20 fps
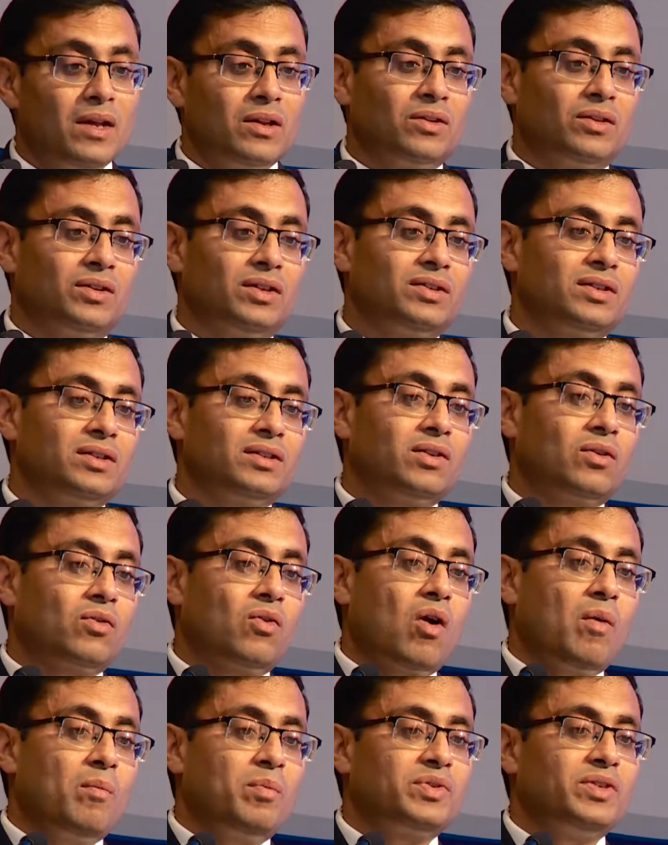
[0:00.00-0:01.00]
So this is the
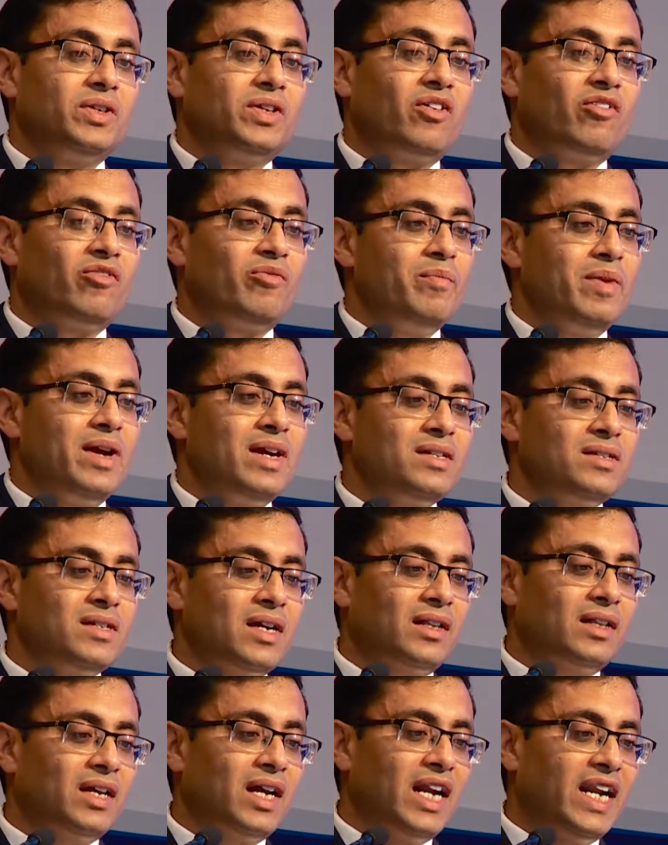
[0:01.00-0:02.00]
composite of MACE
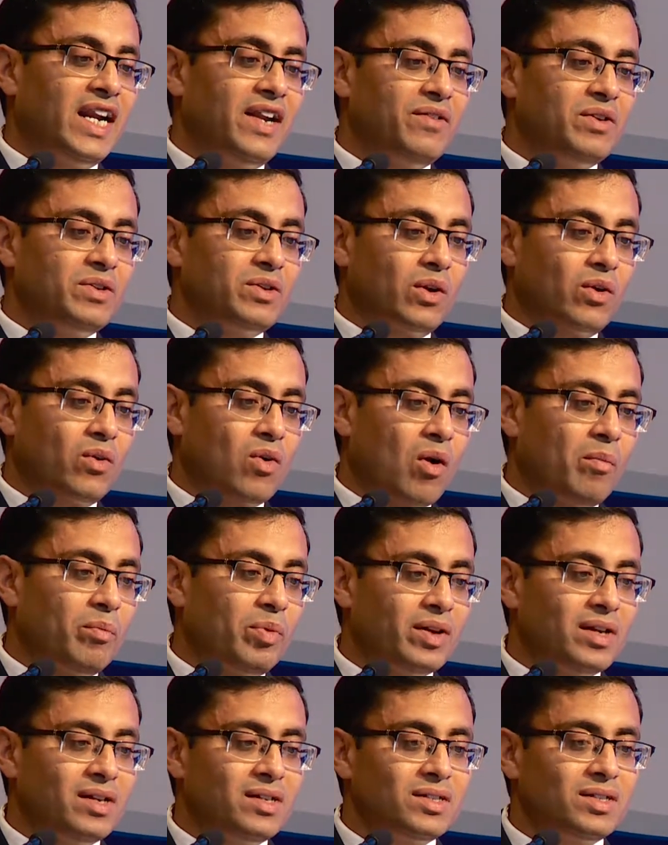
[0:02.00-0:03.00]
and the individual
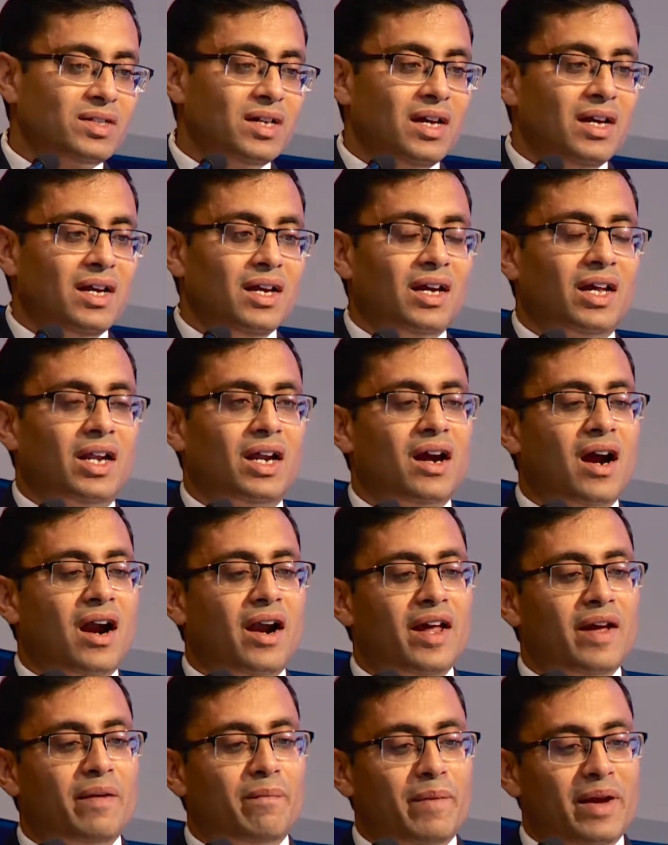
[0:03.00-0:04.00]
components
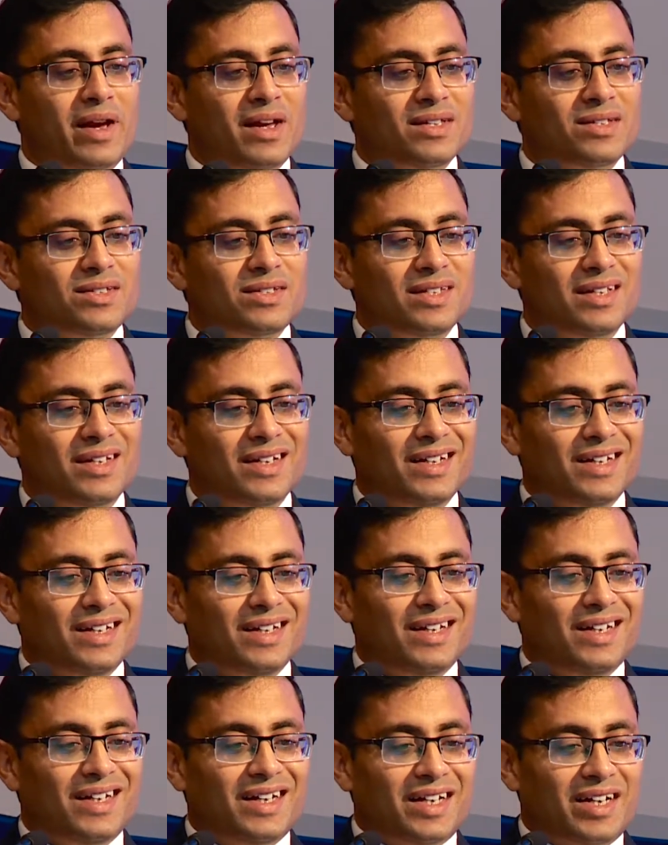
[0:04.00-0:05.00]
regarding MACE.
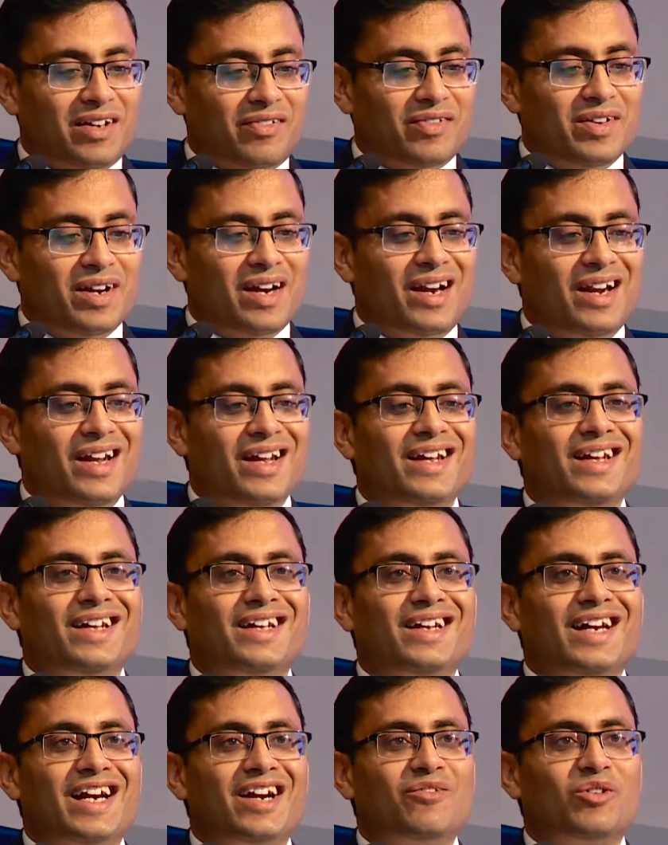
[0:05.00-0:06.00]
Definitely,
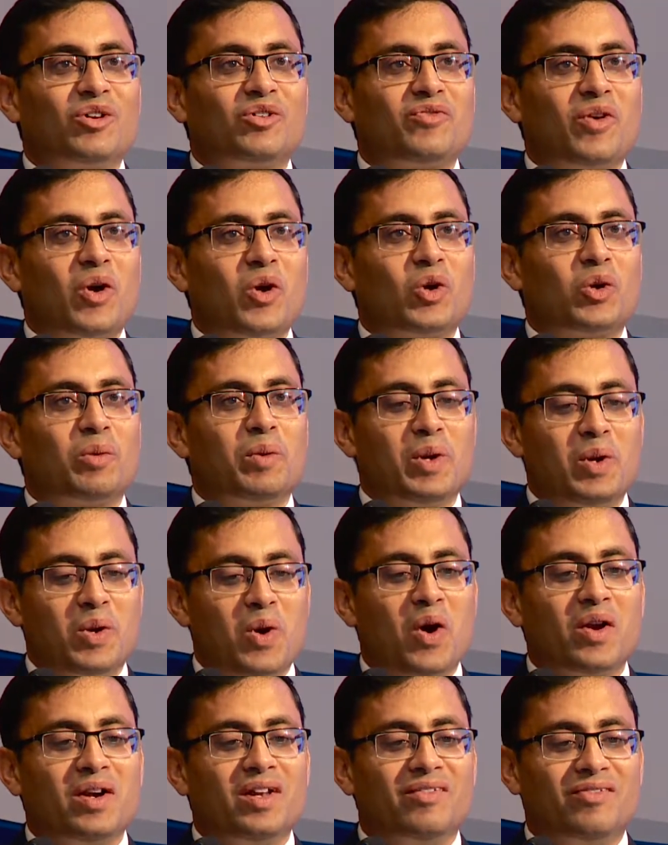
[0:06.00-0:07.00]
it was found to be
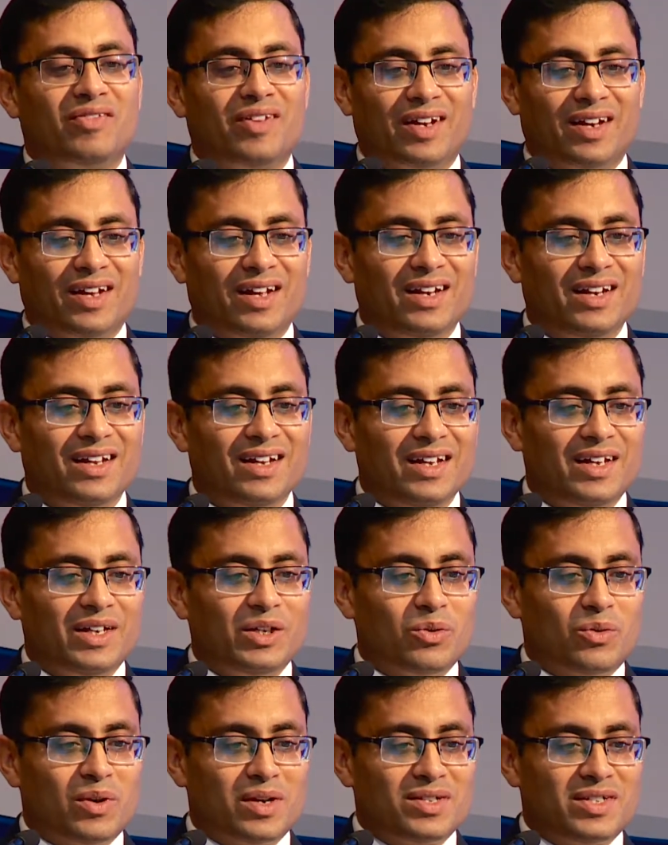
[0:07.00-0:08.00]
non-inferior
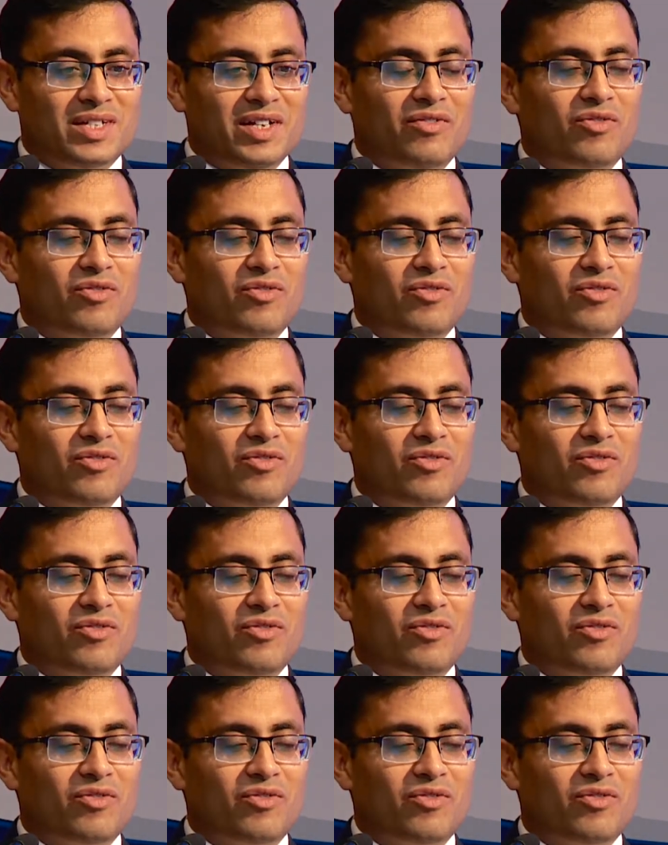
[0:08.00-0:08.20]
you can see